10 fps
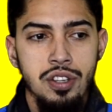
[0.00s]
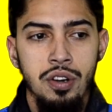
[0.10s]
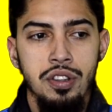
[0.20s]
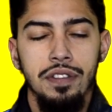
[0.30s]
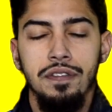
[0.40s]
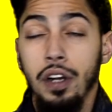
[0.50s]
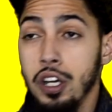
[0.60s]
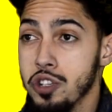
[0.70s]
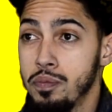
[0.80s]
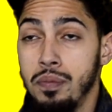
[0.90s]
So the
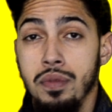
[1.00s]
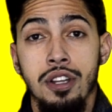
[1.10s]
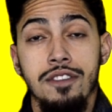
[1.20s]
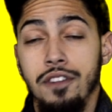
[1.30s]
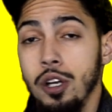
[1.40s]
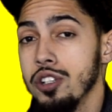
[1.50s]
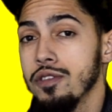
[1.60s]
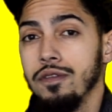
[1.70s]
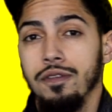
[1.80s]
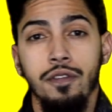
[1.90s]
first
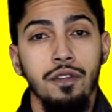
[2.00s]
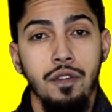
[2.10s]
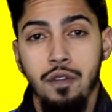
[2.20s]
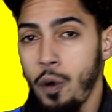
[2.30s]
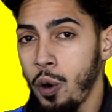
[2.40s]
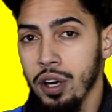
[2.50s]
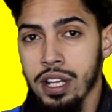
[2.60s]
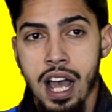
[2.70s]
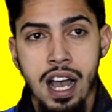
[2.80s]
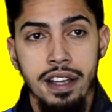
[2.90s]

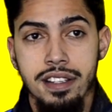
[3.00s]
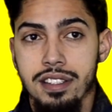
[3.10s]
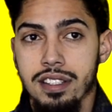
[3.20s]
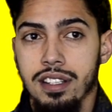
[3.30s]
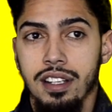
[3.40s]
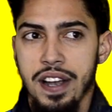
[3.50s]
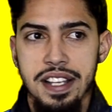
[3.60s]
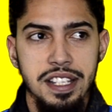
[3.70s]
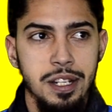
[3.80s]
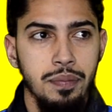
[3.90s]
4 lines.
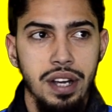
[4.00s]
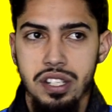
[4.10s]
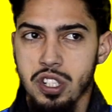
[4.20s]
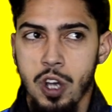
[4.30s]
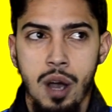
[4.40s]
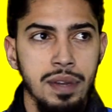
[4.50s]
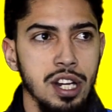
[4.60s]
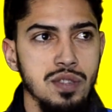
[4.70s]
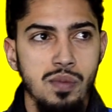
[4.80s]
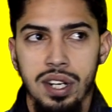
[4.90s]
Crazy depression taught
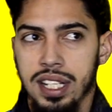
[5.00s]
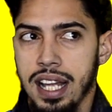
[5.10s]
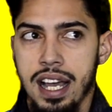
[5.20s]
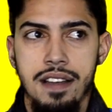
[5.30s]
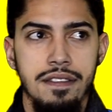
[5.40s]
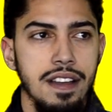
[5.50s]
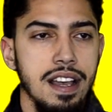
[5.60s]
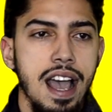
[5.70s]
me there's more to life.